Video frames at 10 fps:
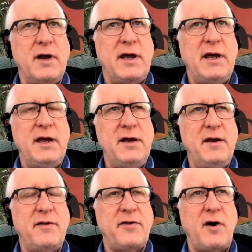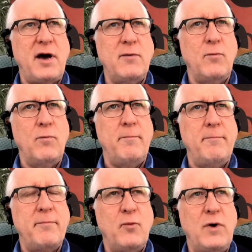He thought,
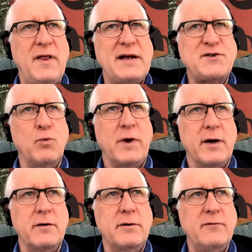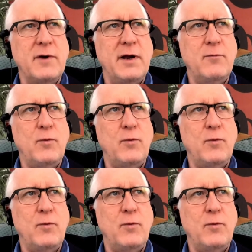"Well, that's weird, right?